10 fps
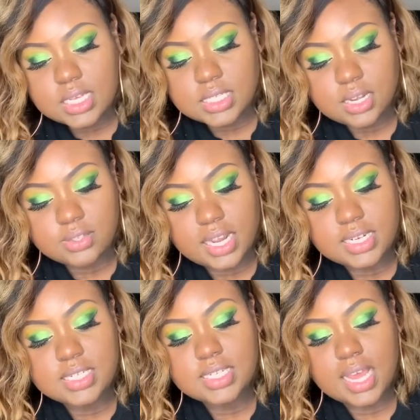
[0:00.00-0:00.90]
So they're
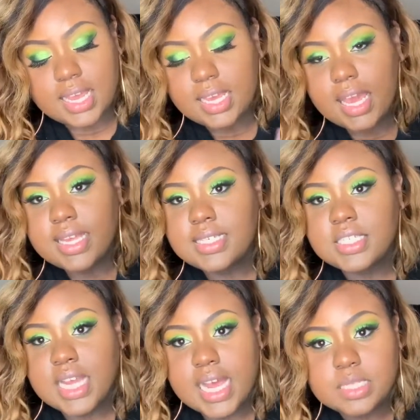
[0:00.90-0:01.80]
staying at
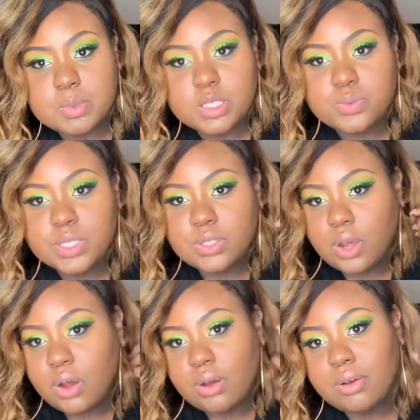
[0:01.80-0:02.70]
Jasmine's rental
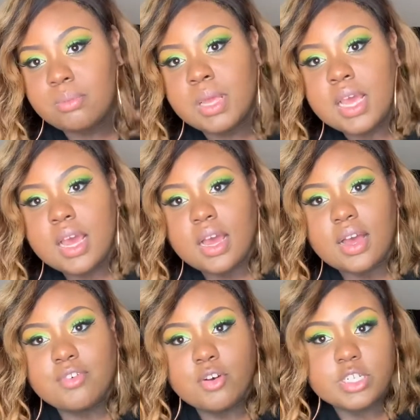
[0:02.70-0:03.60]
home.
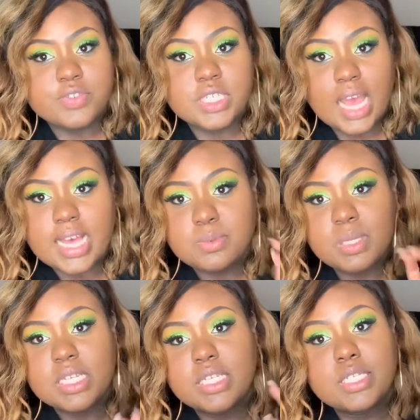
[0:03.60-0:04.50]
Of course, for Jasmine,
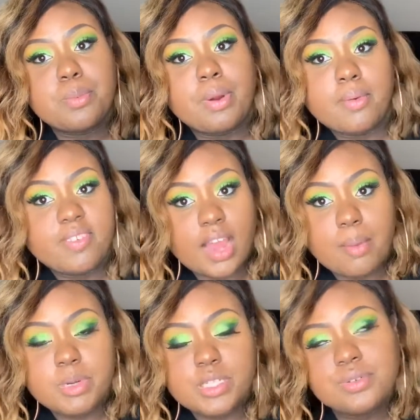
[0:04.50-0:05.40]
this is the perfect
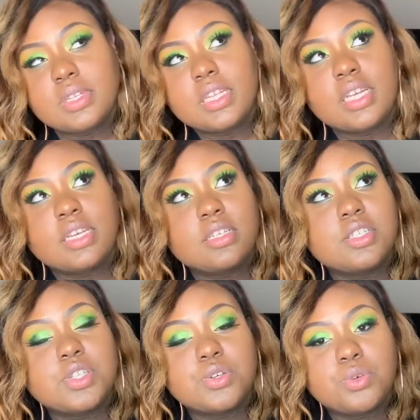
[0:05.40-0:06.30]
opportunity
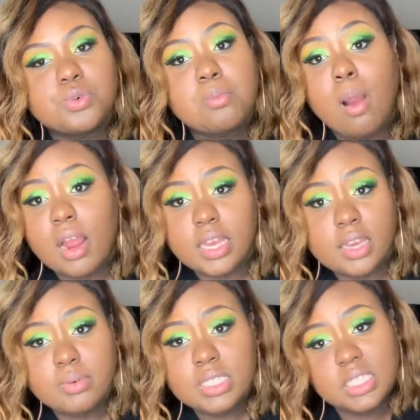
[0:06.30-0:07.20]
to market,
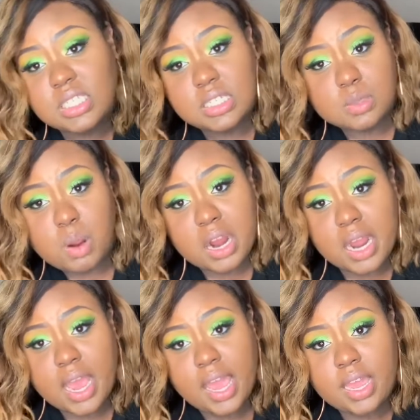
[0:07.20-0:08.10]
which is
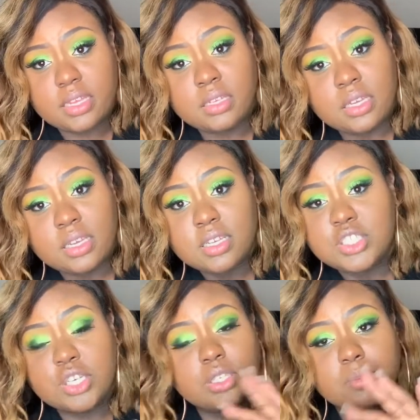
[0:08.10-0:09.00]
smart. Hey,
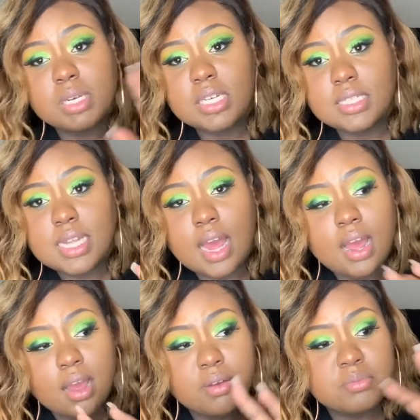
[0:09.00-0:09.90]
show them a good
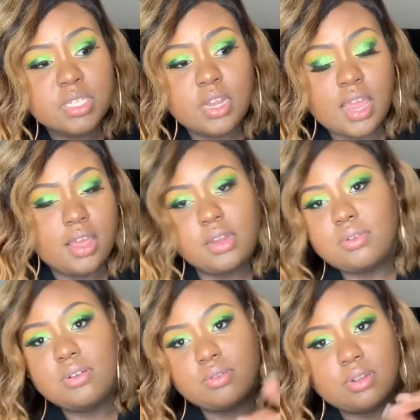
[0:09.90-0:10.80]
time so that,
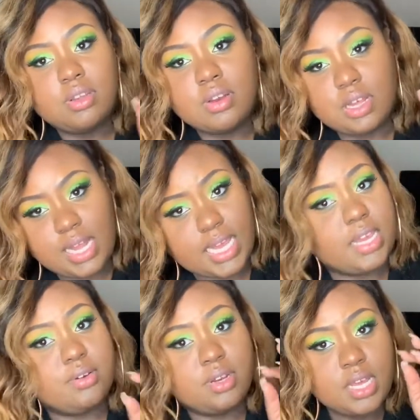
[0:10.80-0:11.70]
you know, they
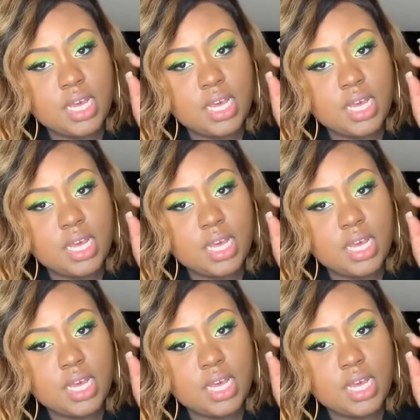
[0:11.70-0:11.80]
can